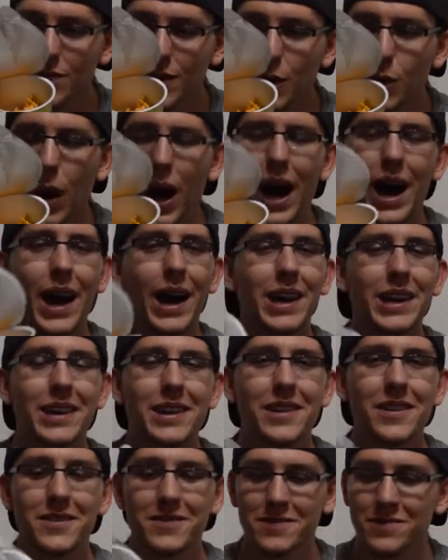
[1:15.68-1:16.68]
Why?
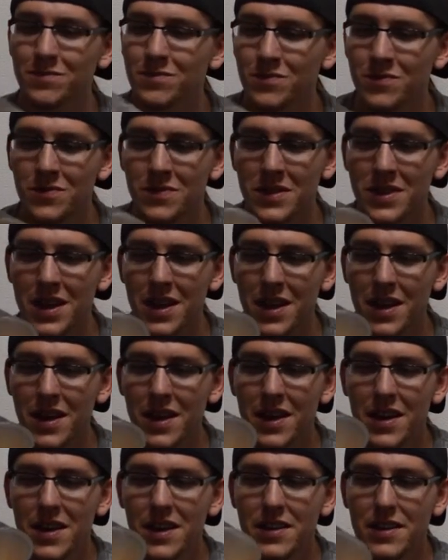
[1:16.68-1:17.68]

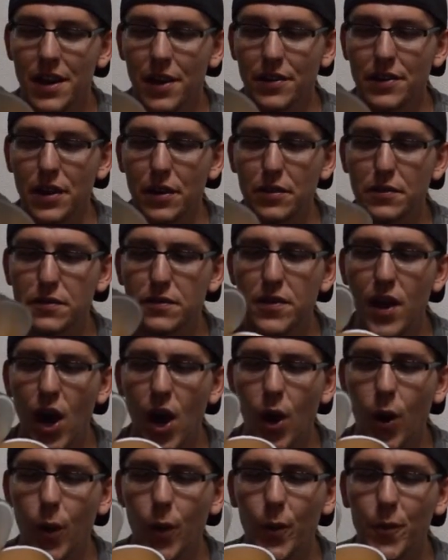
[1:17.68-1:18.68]
There's
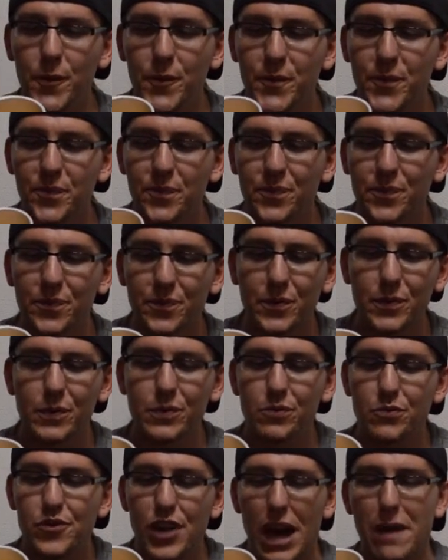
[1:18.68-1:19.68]
no
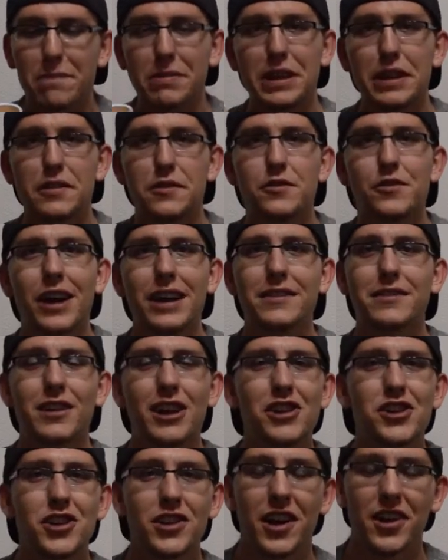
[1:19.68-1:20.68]
Japanese
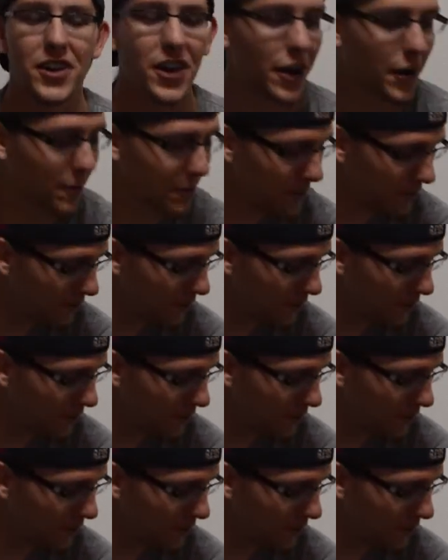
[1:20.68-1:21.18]
translation on here.